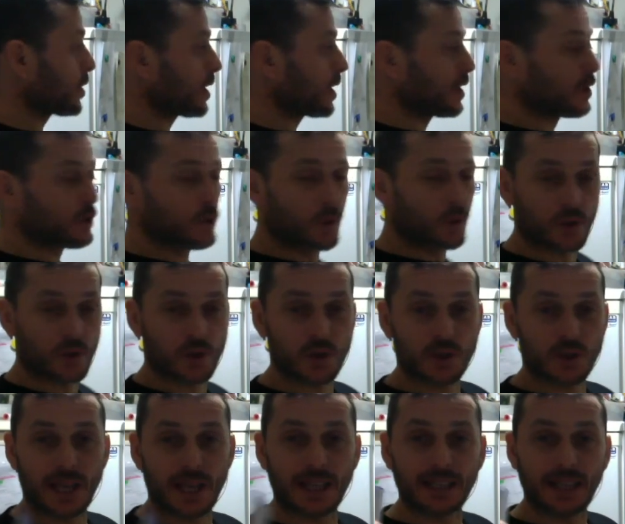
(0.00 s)
and sauces
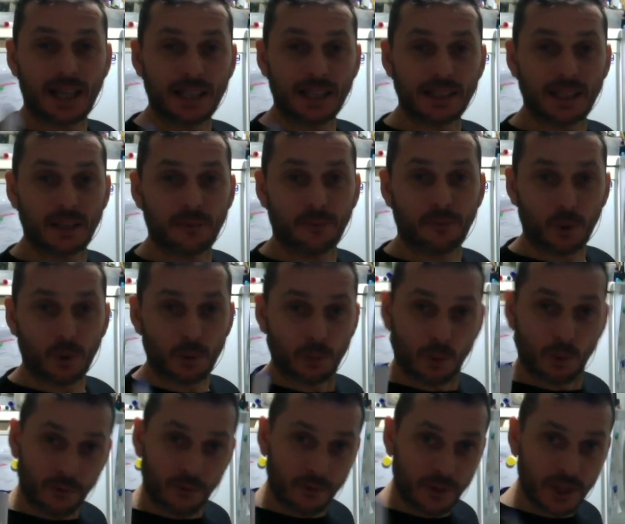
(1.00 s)
and other form
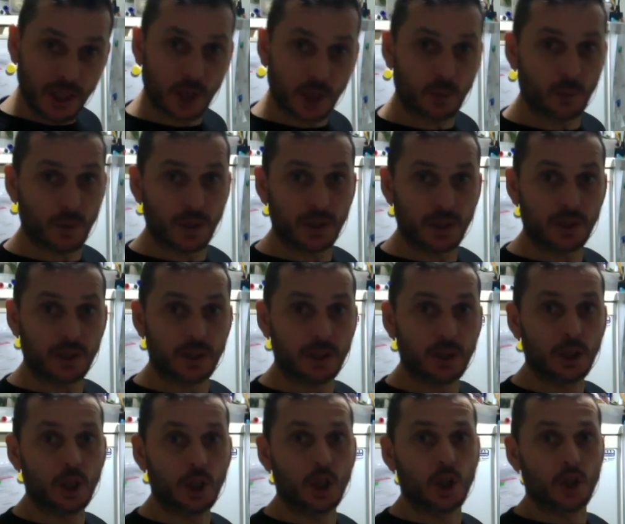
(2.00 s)
of liquid
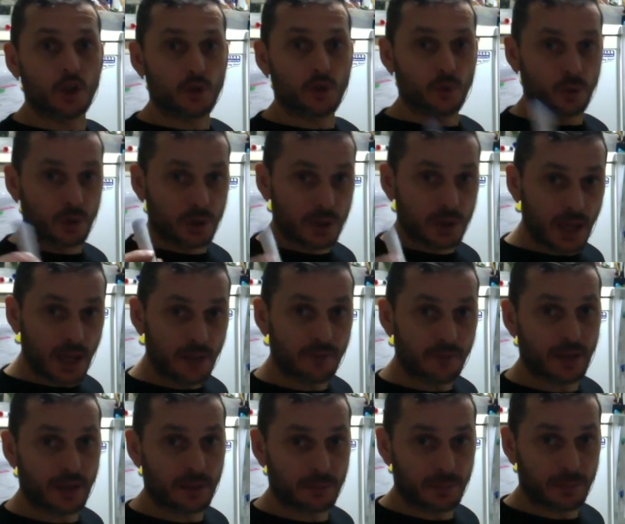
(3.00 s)
should
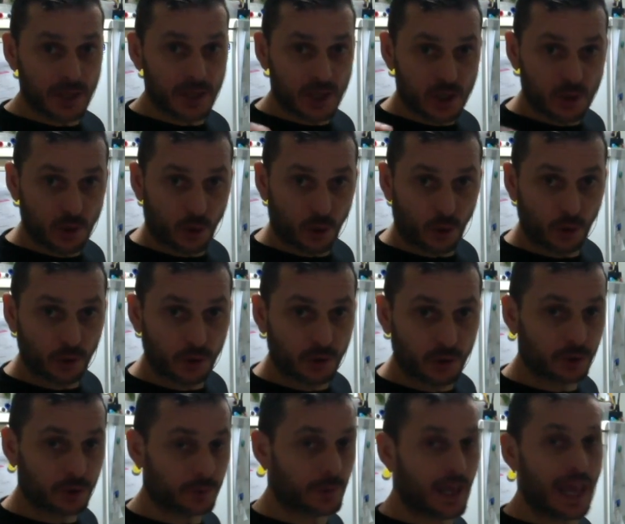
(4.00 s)
never be
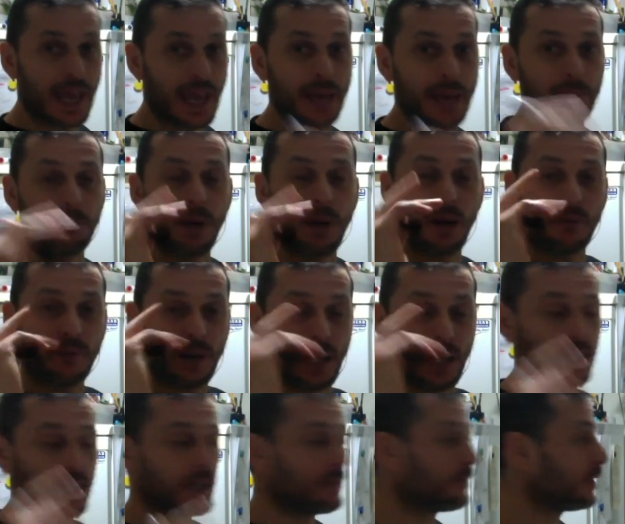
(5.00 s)
stored above eye
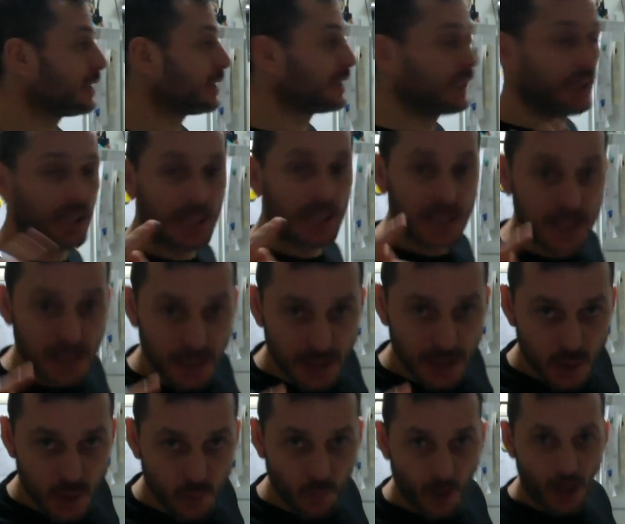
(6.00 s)
level. The reason
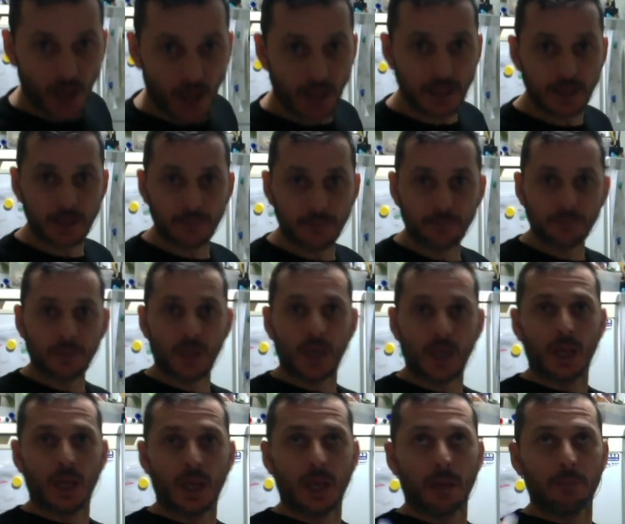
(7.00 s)
is why,
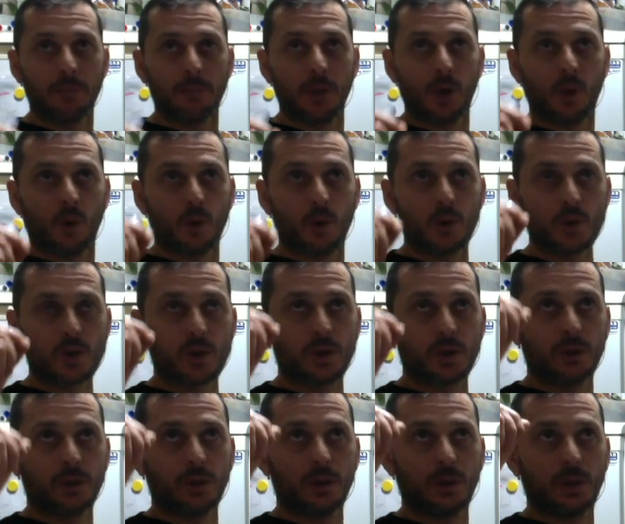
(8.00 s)
because
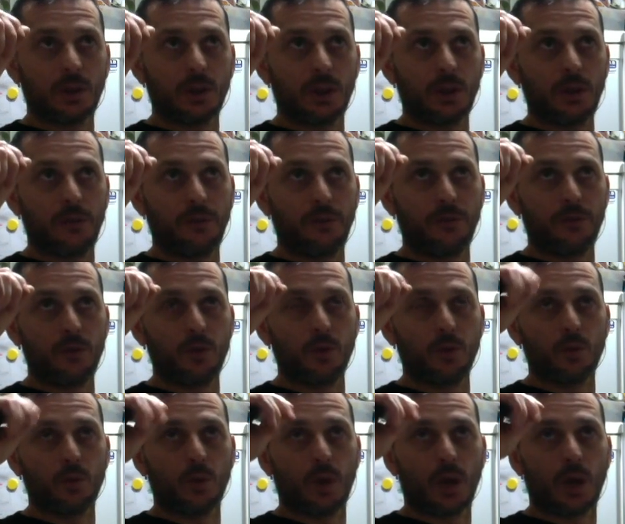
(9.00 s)
if
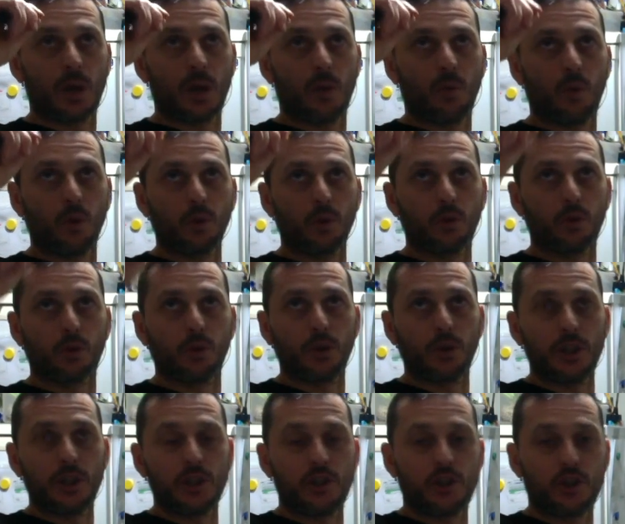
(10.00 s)
you want to
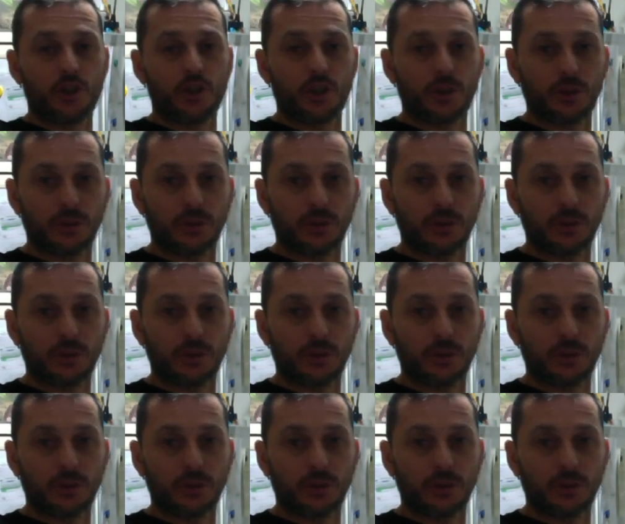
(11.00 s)
reach